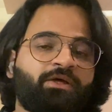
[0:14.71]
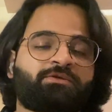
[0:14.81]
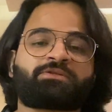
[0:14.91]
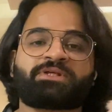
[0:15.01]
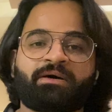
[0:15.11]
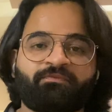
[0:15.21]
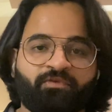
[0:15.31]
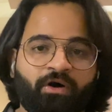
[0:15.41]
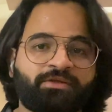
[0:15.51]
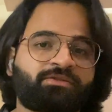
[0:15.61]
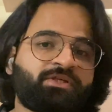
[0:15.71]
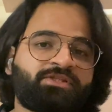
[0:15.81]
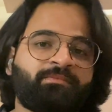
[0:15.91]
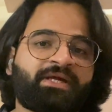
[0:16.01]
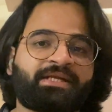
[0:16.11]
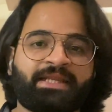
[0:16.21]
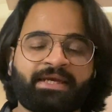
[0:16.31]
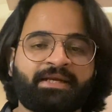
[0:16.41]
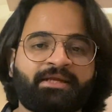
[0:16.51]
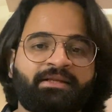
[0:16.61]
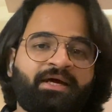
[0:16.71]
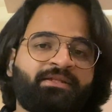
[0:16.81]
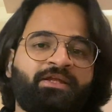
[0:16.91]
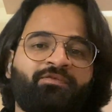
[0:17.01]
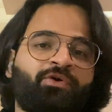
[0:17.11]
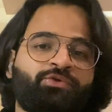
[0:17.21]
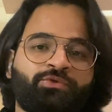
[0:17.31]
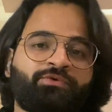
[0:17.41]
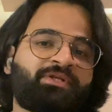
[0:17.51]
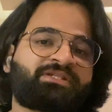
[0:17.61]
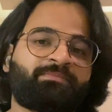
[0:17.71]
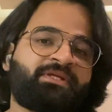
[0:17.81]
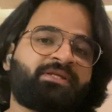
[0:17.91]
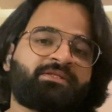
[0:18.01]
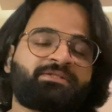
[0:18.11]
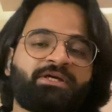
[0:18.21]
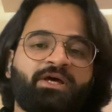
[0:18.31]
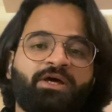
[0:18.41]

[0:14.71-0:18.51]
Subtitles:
So some folks reached me at LinkedIn and they want to know the experience.